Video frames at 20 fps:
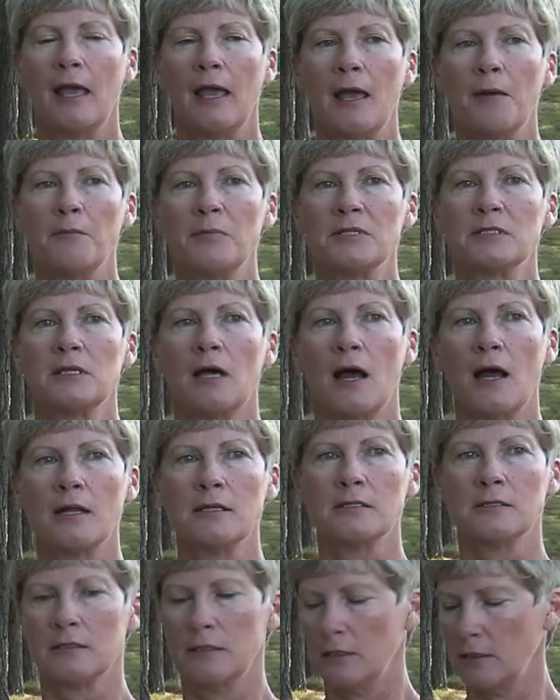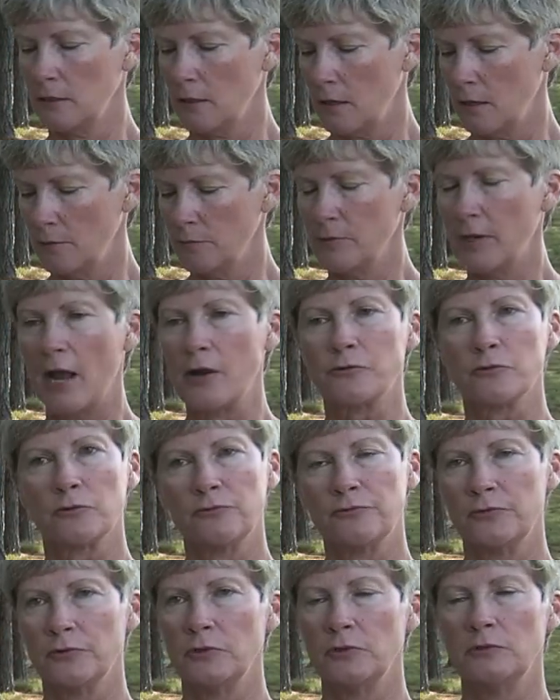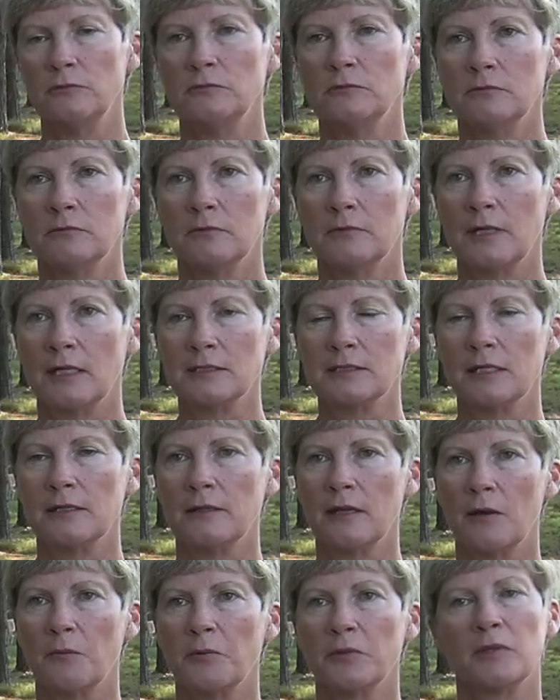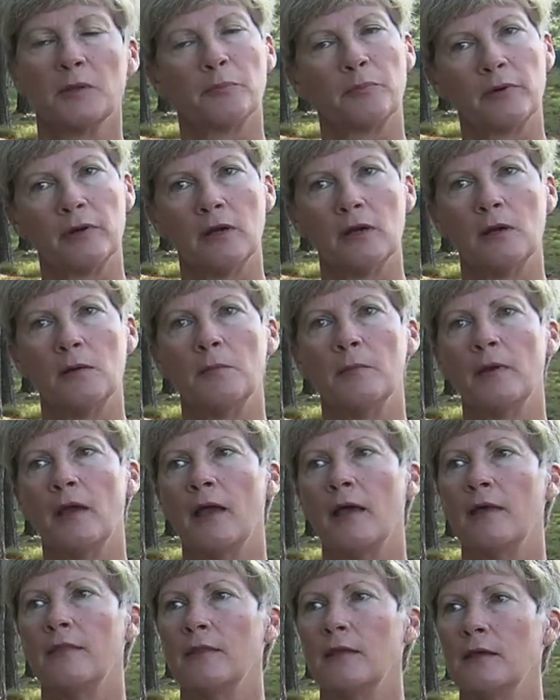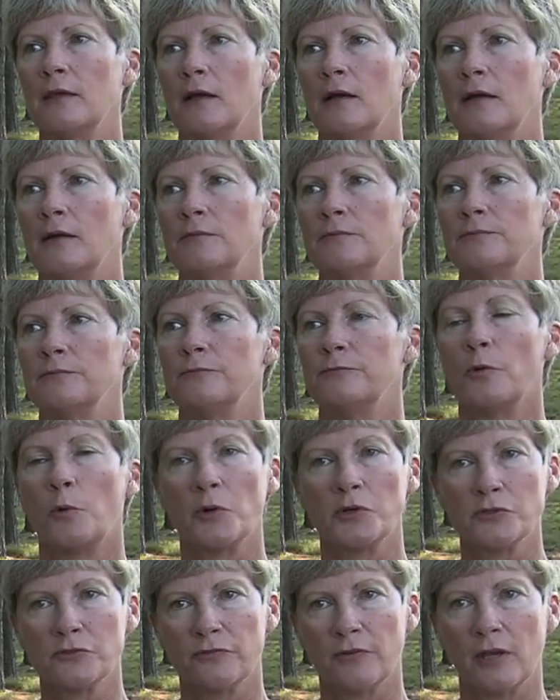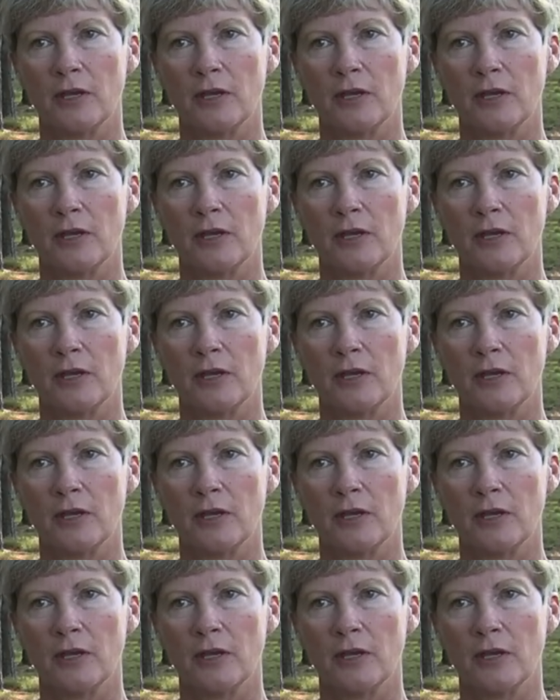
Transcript: And besides the uh, natural food that's in there with the bream and the um, forage